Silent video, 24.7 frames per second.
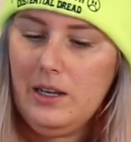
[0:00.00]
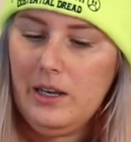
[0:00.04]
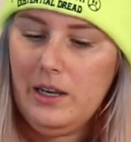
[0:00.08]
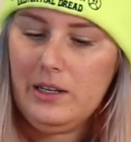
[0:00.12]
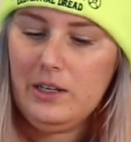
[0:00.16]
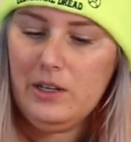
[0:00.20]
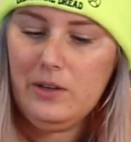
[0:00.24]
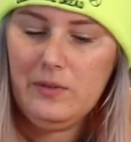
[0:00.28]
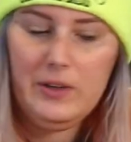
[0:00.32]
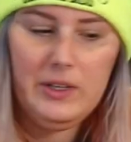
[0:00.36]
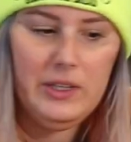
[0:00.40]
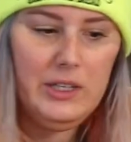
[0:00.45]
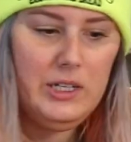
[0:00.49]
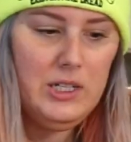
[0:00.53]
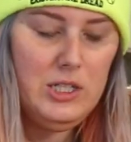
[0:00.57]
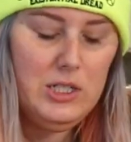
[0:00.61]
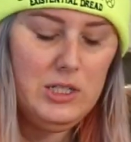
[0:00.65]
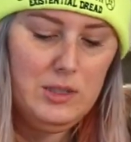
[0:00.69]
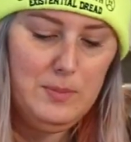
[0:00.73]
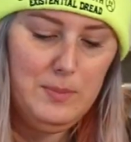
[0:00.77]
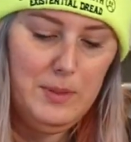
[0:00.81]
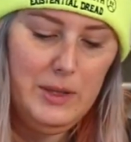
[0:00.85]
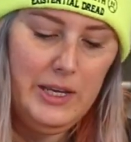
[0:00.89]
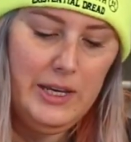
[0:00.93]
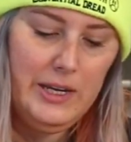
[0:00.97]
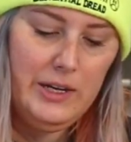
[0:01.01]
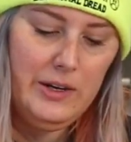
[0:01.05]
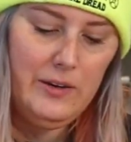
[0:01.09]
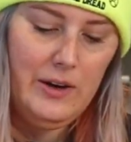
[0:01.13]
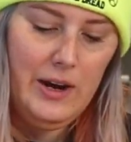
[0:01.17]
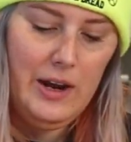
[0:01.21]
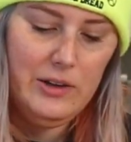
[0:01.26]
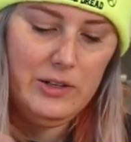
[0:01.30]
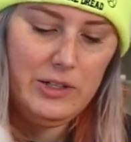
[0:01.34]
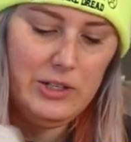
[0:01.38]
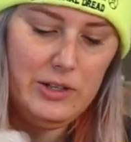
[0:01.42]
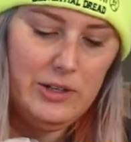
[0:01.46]
And you're really just playing
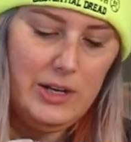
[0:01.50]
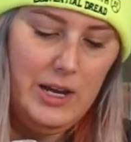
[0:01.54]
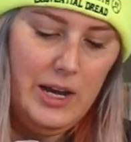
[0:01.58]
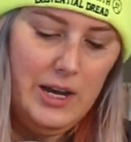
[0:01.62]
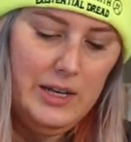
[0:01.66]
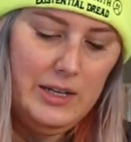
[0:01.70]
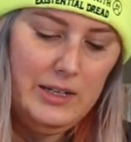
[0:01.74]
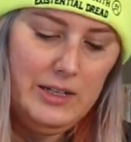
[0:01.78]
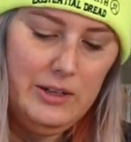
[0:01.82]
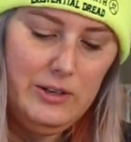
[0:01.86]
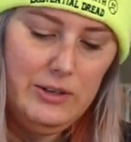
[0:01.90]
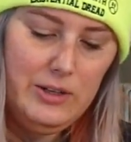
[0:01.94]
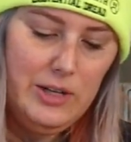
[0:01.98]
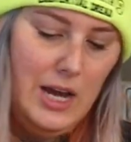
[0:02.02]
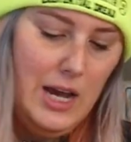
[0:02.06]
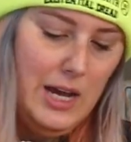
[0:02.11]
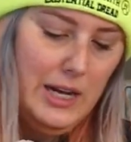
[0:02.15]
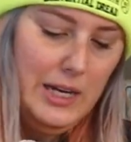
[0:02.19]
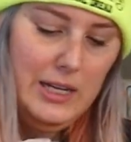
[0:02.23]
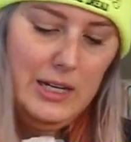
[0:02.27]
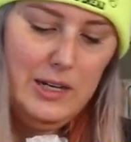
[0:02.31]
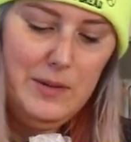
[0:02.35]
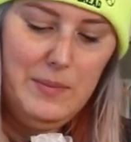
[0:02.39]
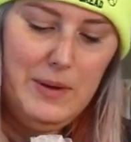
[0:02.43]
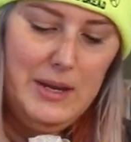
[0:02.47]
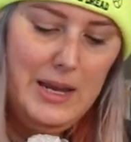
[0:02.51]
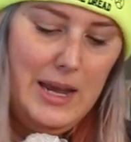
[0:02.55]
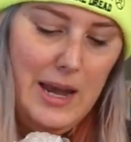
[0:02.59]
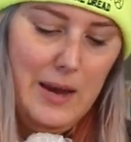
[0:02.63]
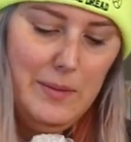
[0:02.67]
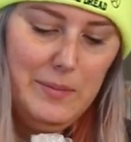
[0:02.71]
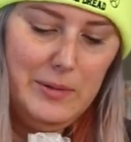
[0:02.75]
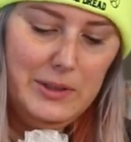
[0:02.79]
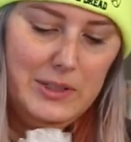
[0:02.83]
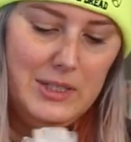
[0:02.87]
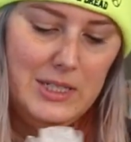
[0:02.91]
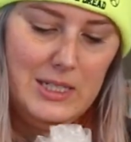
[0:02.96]
around. You're not going to be
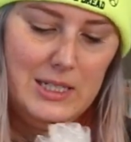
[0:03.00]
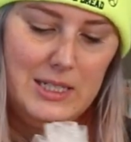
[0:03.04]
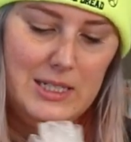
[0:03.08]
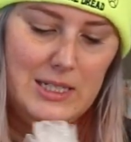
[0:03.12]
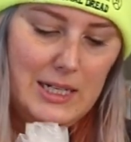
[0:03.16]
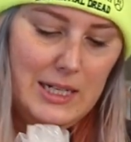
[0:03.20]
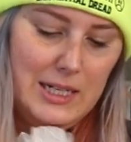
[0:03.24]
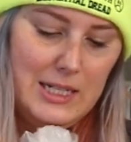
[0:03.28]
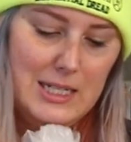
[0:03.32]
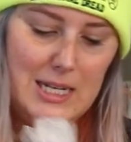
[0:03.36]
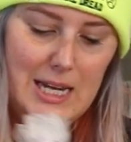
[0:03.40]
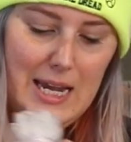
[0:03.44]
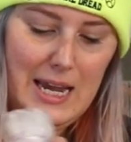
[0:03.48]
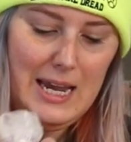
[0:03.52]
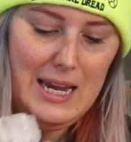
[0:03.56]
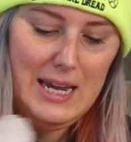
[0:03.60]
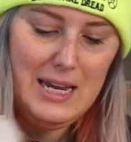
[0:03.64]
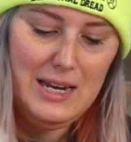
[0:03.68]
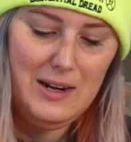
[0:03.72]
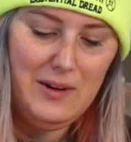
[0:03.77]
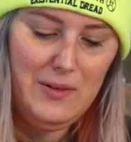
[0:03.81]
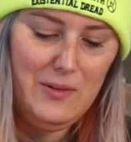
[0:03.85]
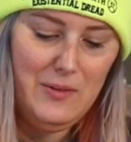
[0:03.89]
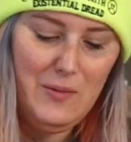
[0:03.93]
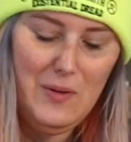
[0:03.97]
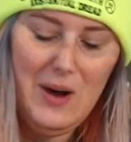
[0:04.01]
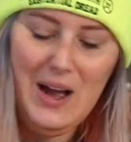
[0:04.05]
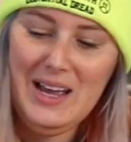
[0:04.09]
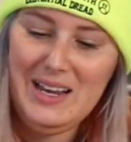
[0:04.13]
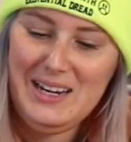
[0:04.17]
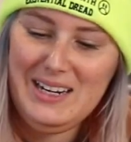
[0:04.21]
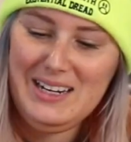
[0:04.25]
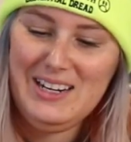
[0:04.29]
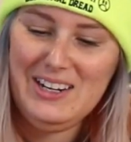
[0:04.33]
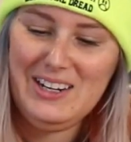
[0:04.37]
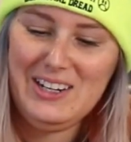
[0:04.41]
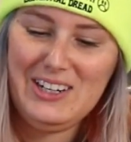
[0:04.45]
able to dictate
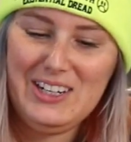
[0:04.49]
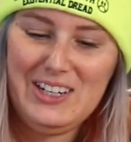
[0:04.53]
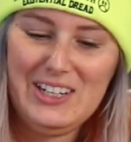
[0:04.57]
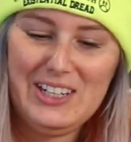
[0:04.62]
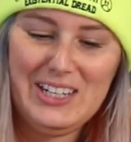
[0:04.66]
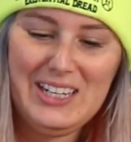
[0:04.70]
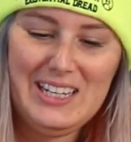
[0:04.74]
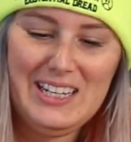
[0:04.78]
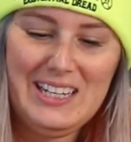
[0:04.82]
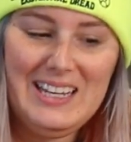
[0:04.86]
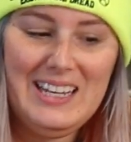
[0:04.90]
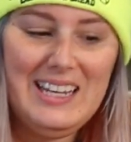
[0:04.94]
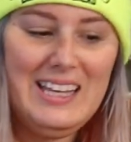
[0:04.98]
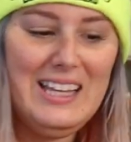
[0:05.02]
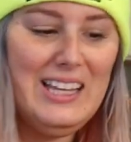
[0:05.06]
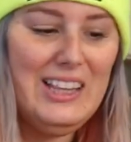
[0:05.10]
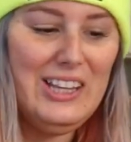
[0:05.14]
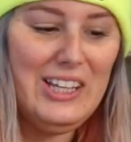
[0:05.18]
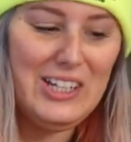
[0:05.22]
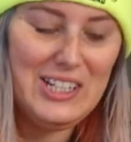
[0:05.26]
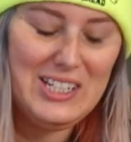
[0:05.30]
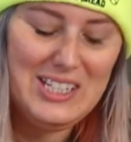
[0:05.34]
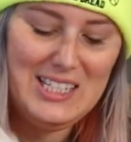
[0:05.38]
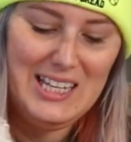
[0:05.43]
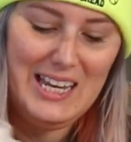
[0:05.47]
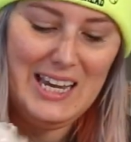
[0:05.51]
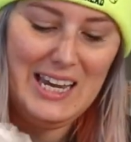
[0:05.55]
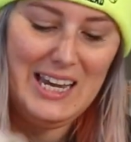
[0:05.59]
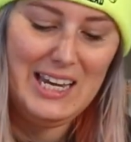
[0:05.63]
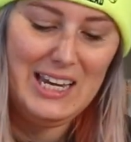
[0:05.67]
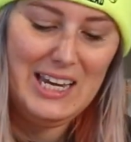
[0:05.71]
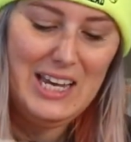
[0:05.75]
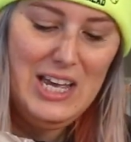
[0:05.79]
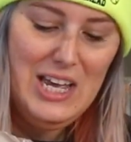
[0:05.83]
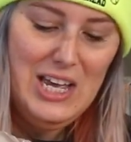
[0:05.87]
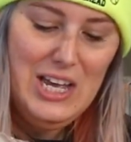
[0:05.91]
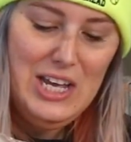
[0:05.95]
what your cookie looks
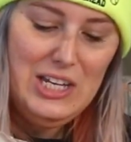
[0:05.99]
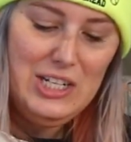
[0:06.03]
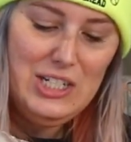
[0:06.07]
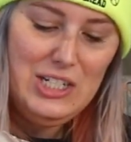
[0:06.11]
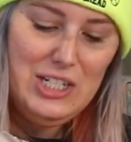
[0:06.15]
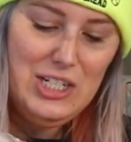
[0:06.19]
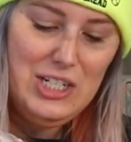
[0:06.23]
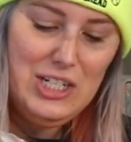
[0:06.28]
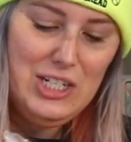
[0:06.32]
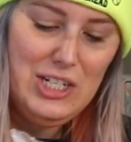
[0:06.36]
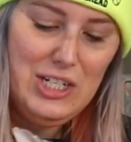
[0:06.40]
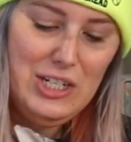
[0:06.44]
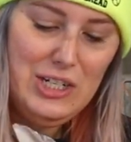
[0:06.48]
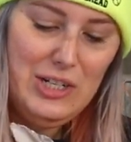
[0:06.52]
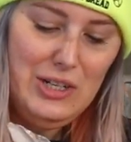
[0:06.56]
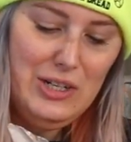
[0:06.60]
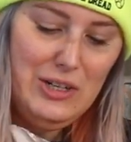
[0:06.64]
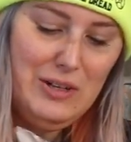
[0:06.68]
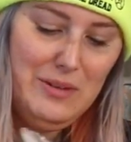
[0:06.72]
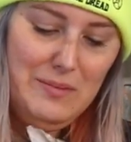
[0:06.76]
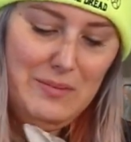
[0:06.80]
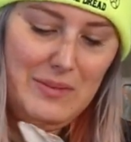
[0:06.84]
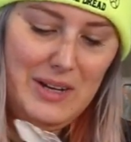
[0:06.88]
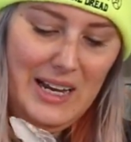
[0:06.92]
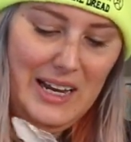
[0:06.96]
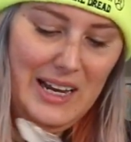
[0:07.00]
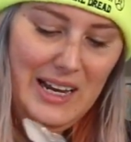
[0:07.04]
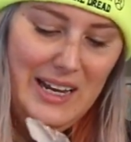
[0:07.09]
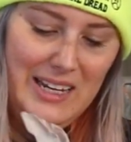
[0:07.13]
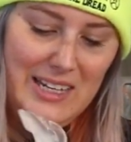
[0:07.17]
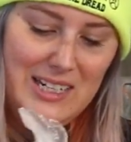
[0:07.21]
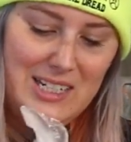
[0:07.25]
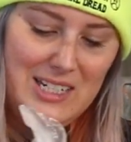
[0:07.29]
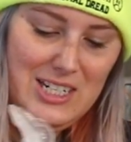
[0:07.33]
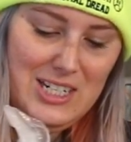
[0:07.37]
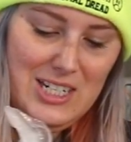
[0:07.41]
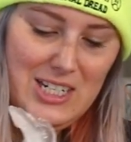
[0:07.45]
like too
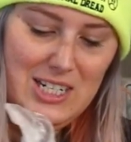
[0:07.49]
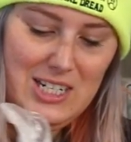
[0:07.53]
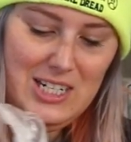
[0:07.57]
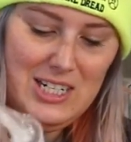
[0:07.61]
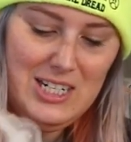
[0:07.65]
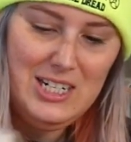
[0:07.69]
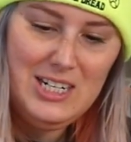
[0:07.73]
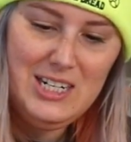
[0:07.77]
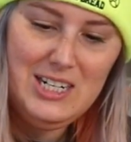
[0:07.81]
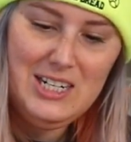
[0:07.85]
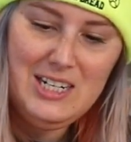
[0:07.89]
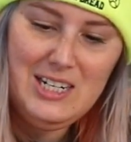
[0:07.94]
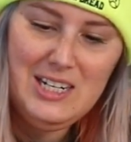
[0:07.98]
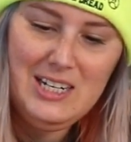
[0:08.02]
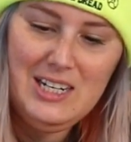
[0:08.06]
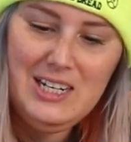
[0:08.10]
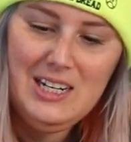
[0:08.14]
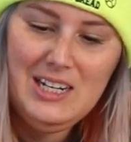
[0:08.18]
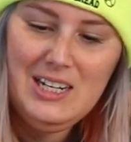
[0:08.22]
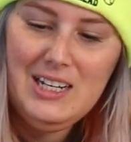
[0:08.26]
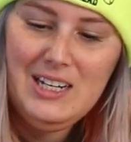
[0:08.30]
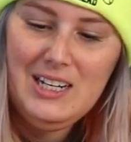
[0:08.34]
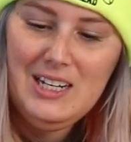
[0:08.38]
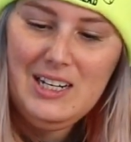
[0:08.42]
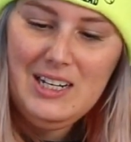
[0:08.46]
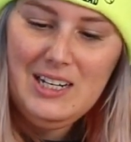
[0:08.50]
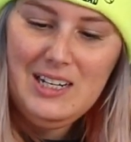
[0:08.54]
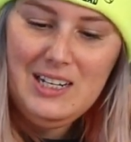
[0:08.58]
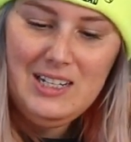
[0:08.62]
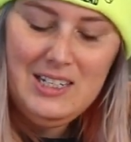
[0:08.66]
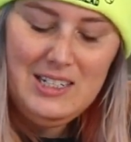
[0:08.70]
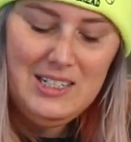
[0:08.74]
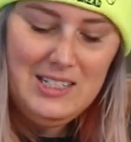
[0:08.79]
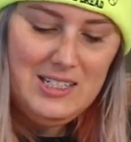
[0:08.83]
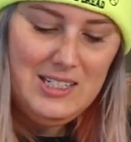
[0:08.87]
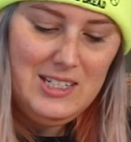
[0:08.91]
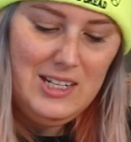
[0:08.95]
much.
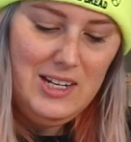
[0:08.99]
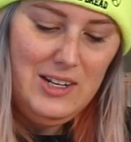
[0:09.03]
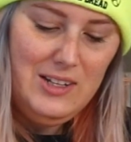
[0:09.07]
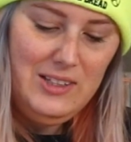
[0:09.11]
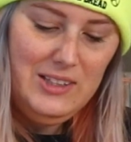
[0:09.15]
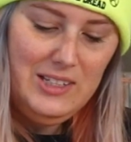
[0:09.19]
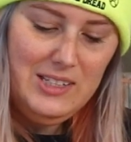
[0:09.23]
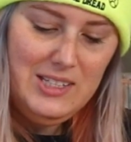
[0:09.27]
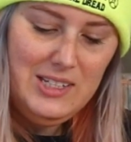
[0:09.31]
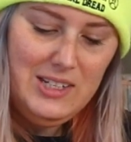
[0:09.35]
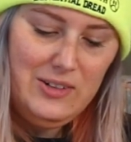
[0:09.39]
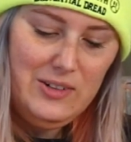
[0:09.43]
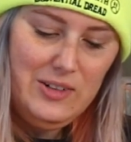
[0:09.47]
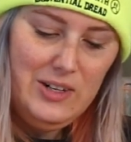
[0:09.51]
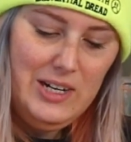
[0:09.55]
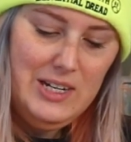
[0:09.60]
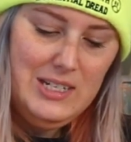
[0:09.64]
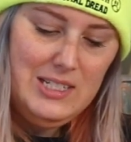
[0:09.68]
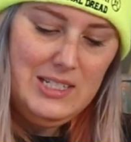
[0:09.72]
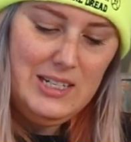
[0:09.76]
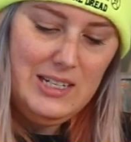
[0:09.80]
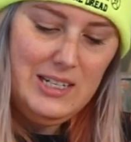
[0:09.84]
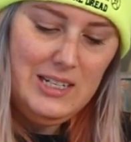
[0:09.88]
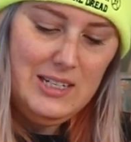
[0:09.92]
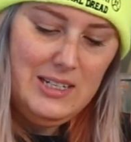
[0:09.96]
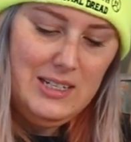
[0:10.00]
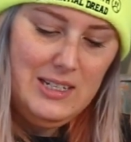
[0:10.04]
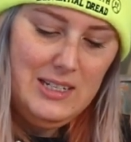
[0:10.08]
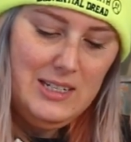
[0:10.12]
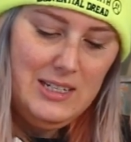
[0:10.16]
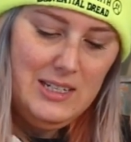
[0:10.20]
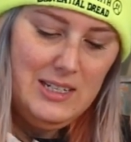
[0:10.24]
So let's go crazy.